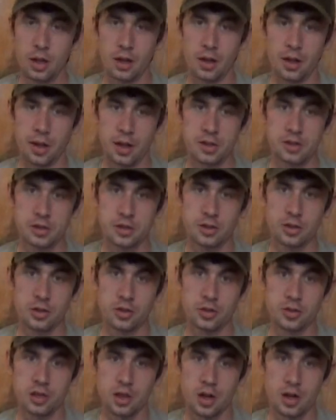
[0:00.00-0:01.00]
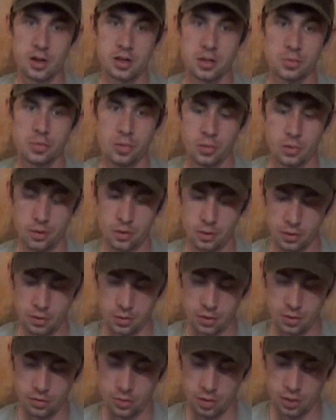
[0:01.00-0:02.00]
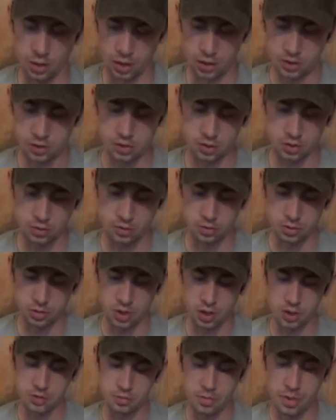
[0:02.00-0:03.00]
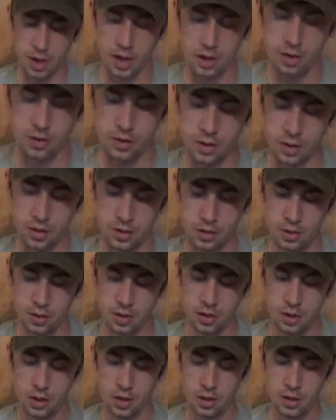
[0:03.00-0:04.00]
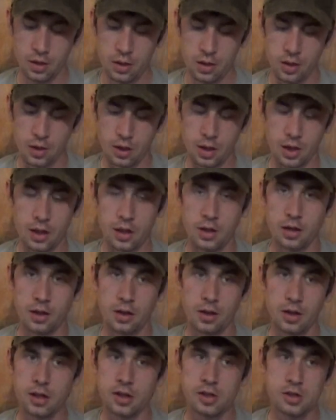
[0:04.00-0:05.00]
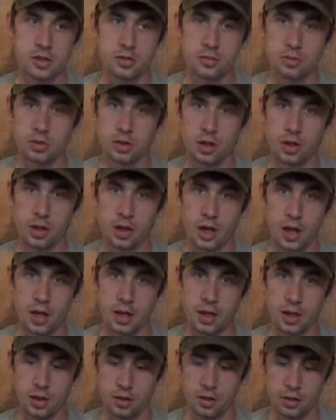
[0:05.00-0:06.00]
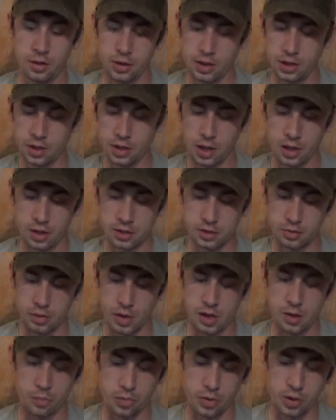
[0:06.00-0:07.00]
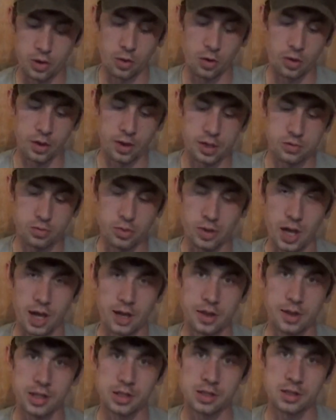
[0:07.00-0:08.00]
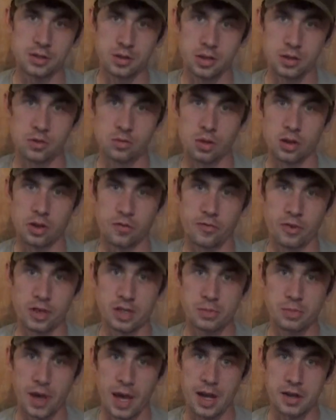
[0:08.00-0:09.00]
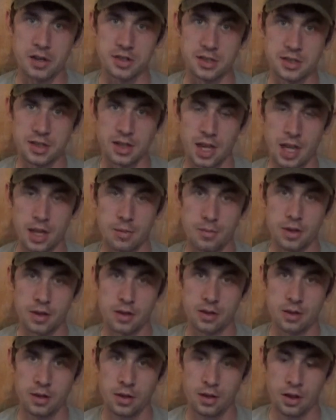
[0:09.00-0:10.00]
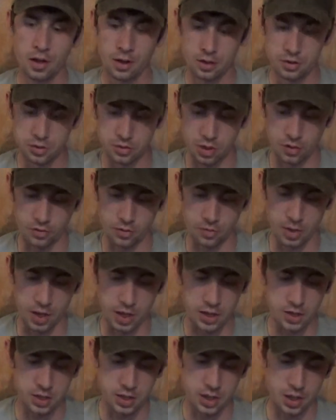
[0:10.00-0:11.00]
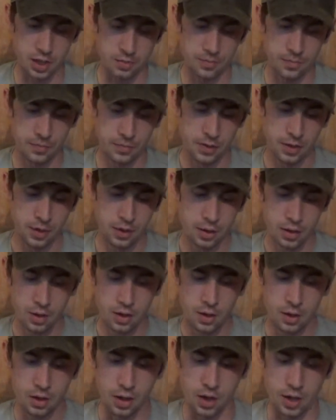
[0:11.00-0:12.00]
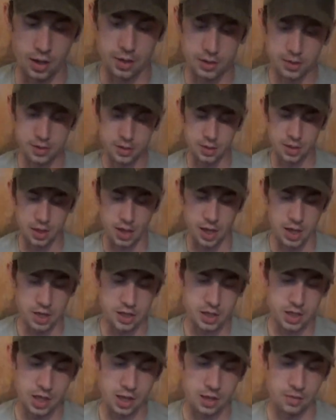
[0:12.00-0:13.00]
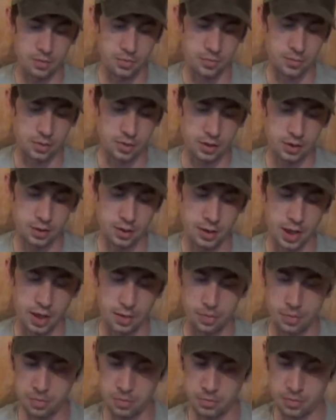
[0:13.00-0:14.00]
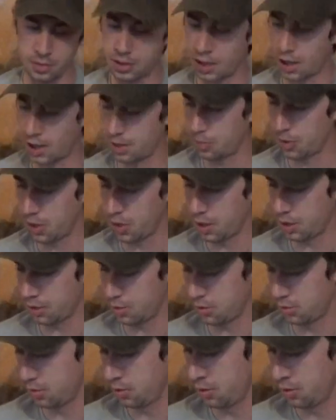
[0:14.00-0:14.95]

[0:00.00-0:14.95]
external charging port with an external charging battery, and yeah, he's just a real good guy. We had to pre-order this. We got this. This is one of the first batches that came in straight from AGM. This is an AGM Taipan